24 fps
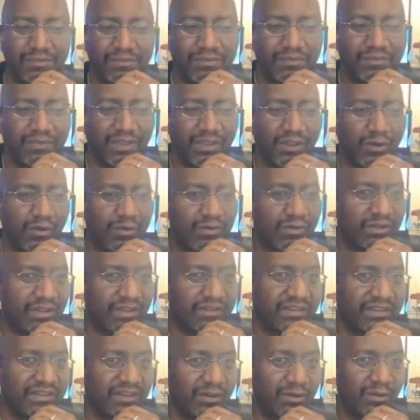The local
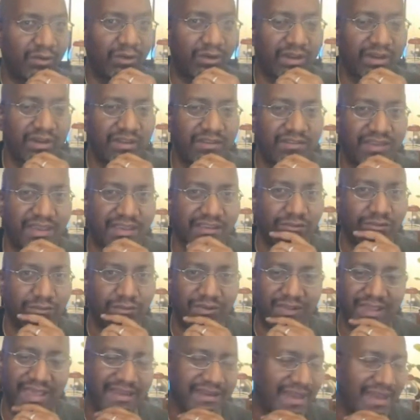Latino organizations were
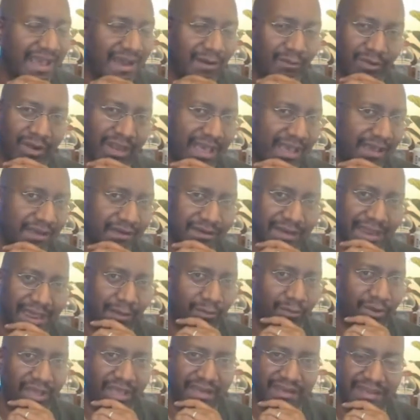like, we're not
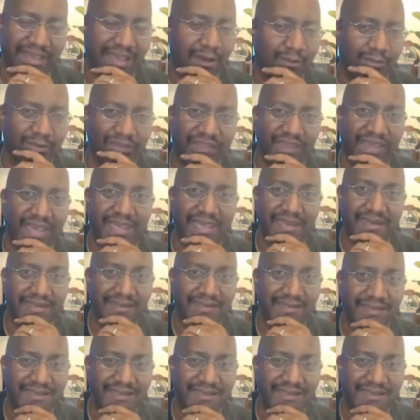down with that.